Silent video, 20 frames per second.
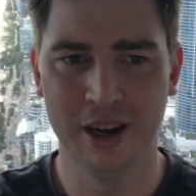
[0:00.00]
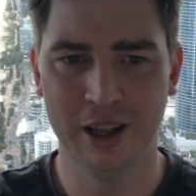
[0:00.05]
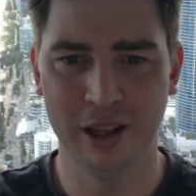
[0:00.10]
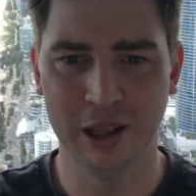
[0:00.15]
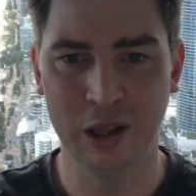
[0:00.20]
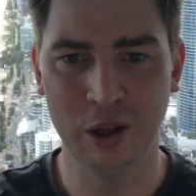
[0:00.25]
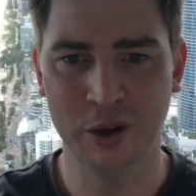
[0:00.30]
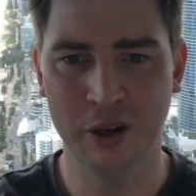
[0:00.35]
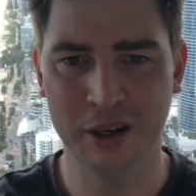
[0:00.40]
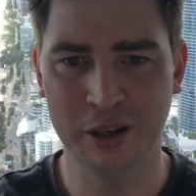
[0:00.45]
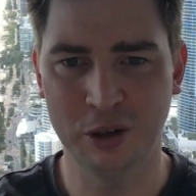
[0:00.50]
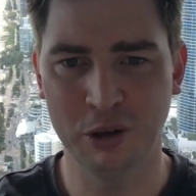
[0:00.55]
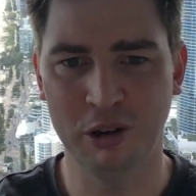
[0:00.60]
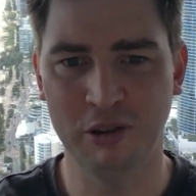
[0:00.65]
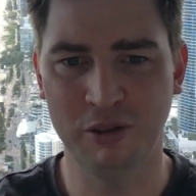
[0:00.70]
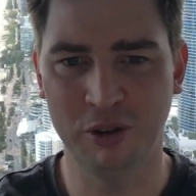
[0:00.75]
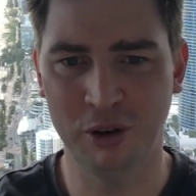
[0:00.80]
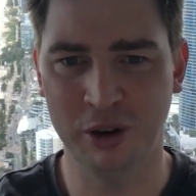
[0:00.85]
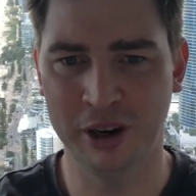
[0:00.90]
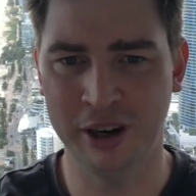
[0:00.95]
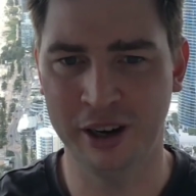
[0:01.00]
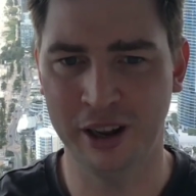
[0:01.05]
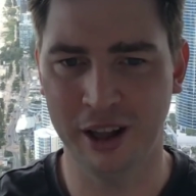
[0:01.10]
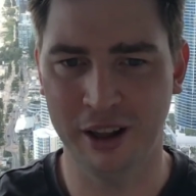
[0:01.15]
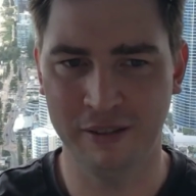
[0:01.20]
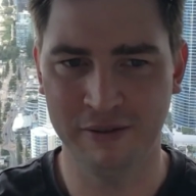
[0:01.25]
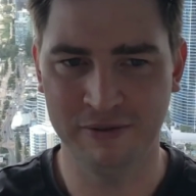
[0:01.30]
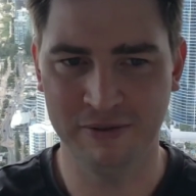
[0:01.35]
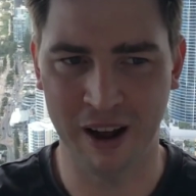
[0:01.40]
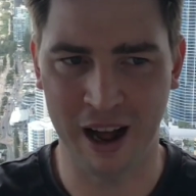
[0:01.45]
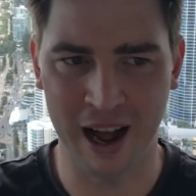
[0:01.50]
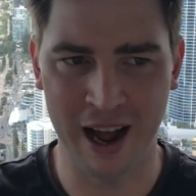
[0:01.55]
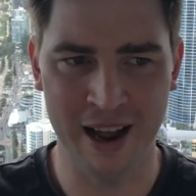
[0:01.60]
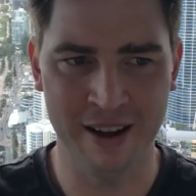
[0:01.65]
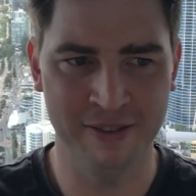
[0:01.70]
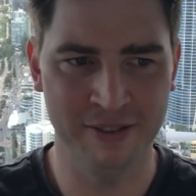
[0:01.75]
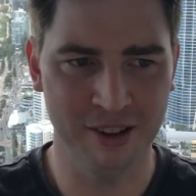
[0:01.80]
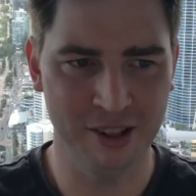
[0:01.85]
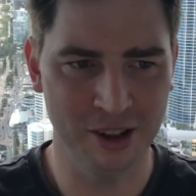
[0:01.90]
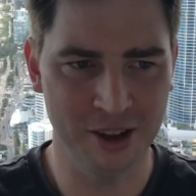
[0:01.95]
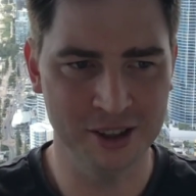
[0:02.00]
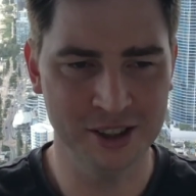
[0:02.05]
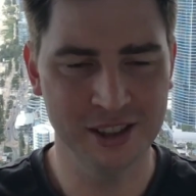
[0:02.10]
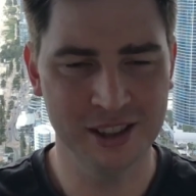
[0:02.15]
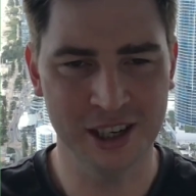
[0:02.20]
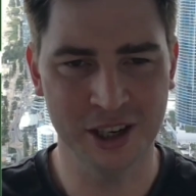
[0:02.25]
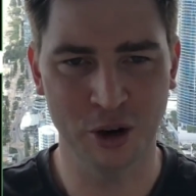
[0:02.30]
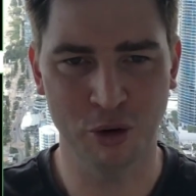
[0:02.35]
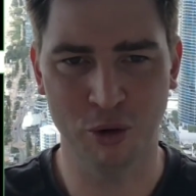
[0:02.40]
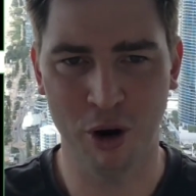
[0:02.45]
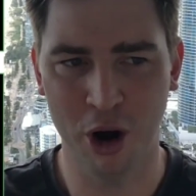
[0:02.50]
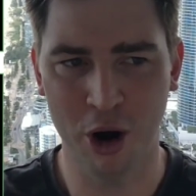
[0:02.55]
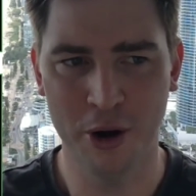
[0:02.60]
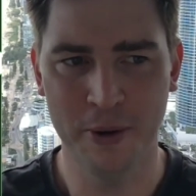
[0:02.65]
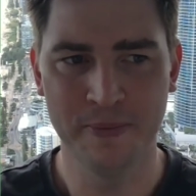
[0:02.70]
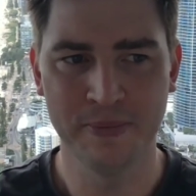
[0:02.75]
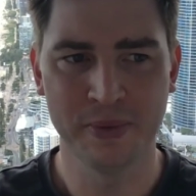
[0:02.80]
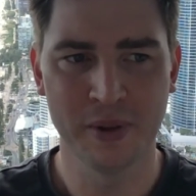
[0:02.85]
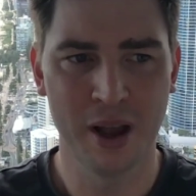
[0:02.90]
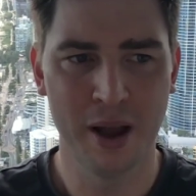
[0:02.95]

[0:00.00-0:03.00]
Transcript: looking to avoid 5 losses in a row.